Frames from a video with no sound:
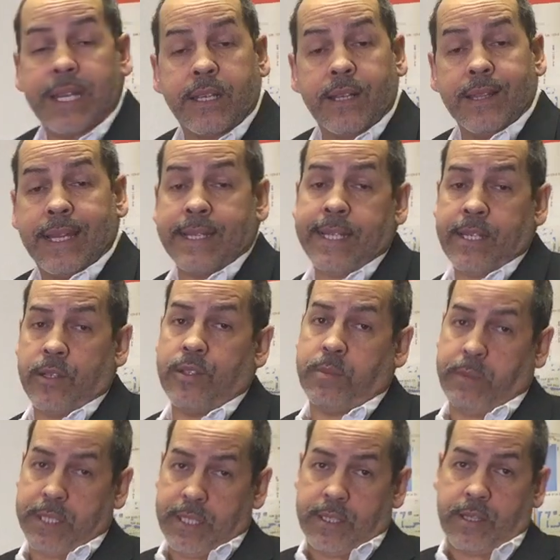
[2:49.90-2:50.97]
and collecting those
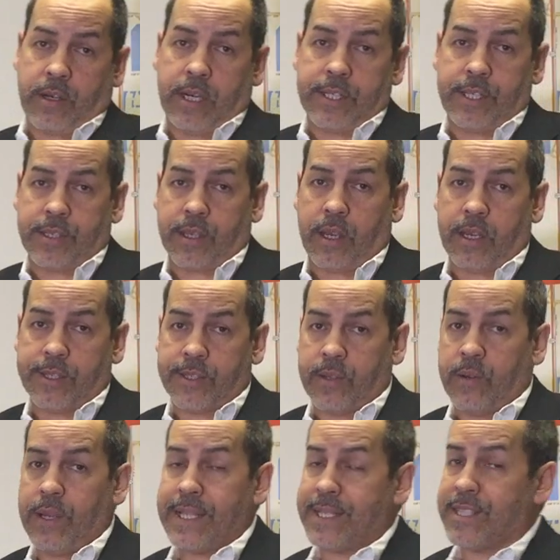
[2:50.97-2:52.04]
business cards is
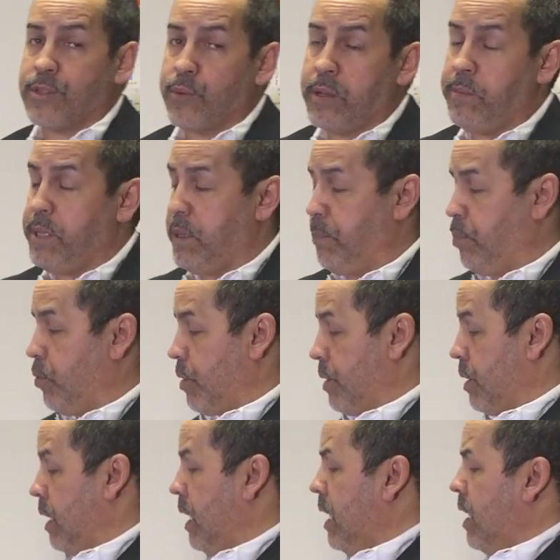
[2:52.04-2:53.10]
also extremely
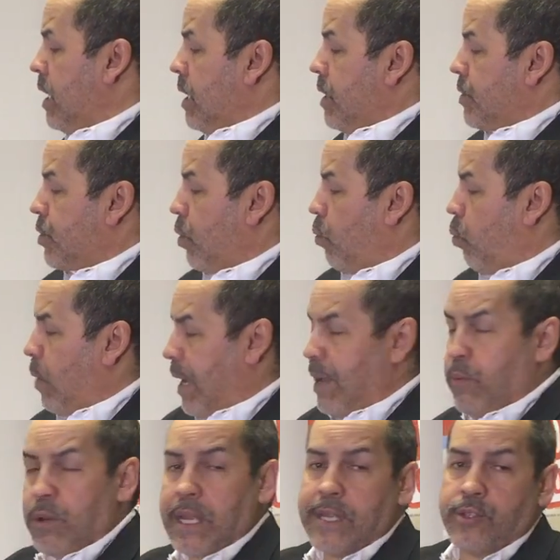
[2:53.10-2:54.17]
important. So why
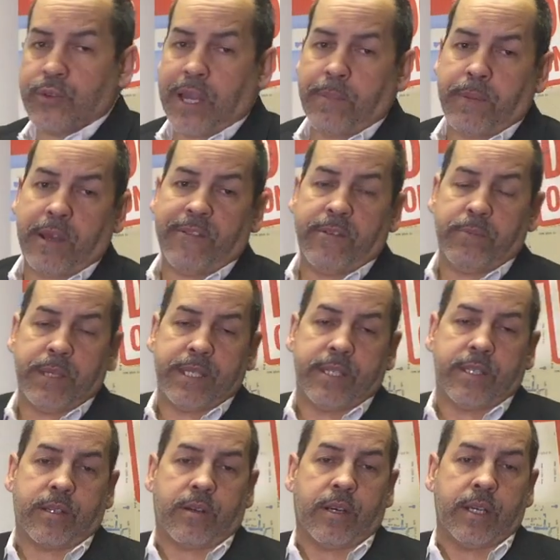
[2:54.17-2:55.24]
would I drop off a
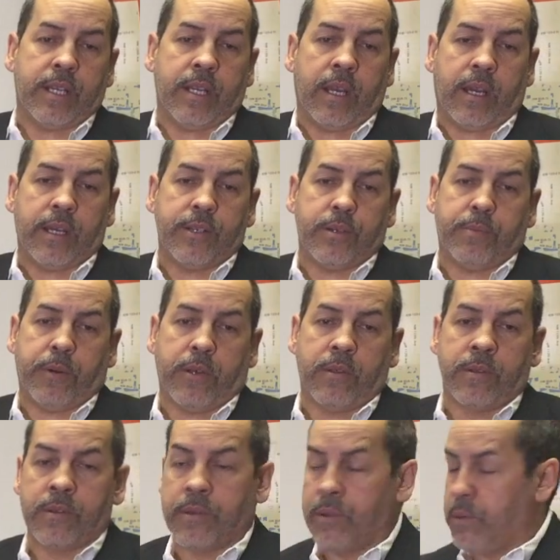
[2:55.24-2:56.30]
business card on your
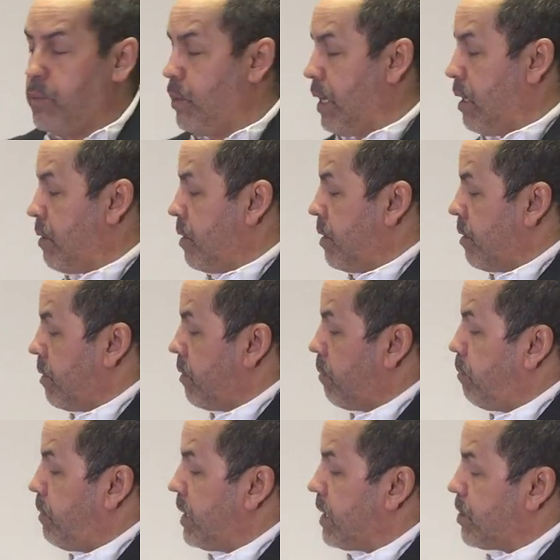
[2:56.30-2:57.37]
bowl? Well,
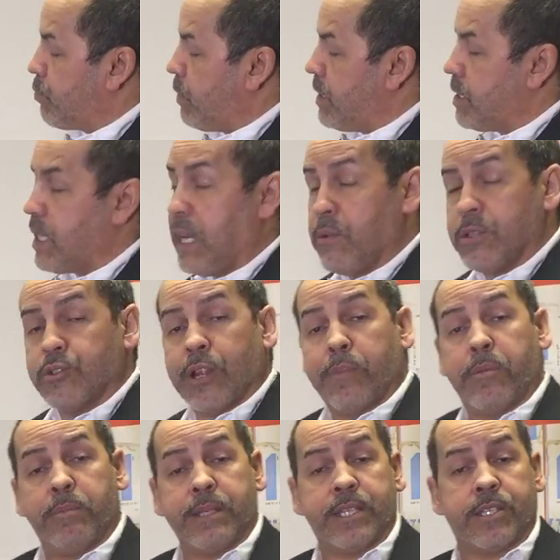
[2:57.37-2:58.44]
biggest reason I would drop
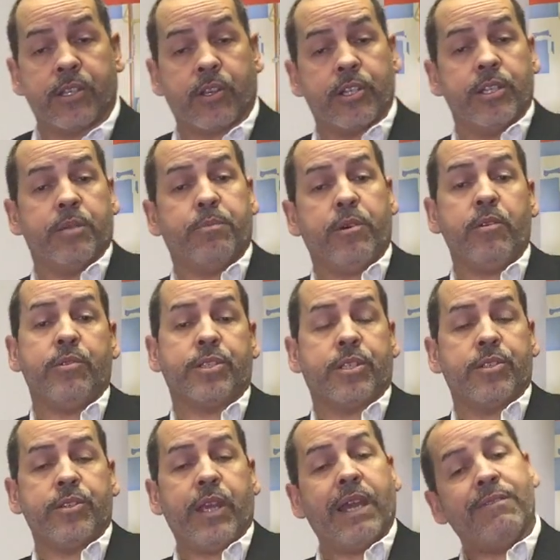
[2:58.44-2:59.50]
a business card in your bowl is
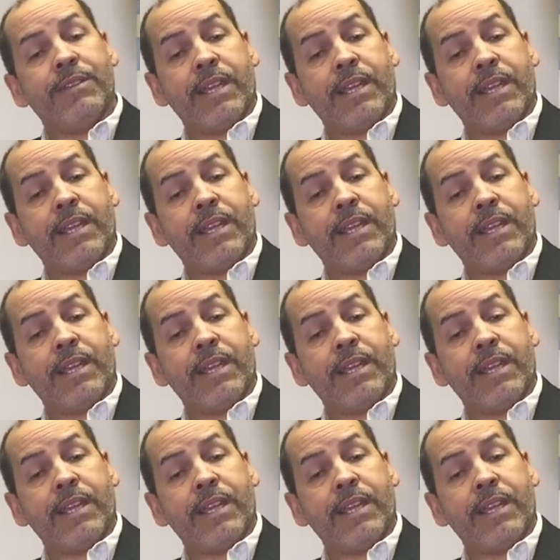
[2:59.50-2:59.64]
because you have a